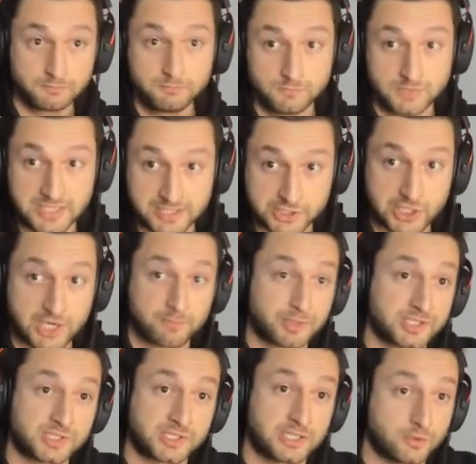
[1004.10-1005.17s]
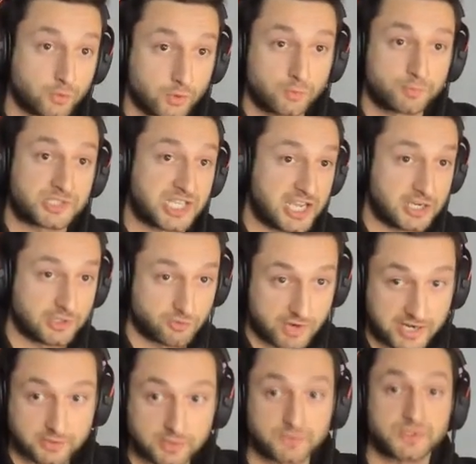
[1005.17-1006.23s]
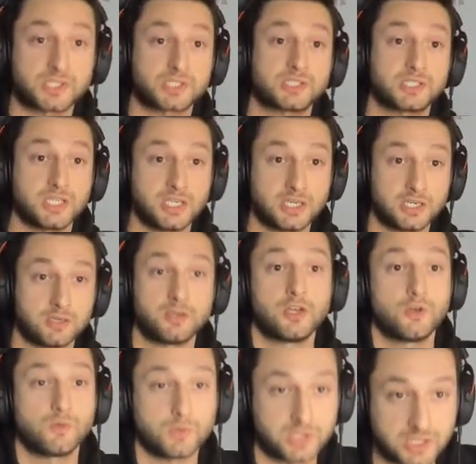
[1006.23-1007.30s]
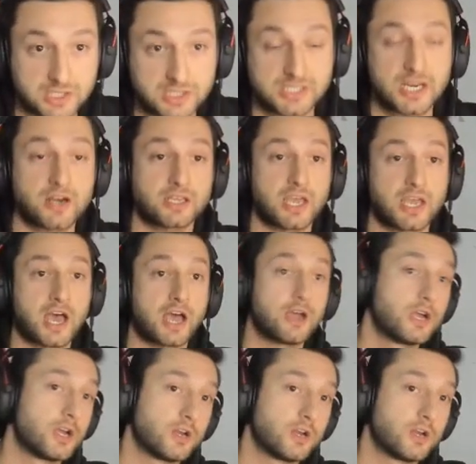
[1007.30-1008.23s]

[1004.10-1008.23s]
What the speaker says: in the Champions League group stage, round of 16, within Serie A,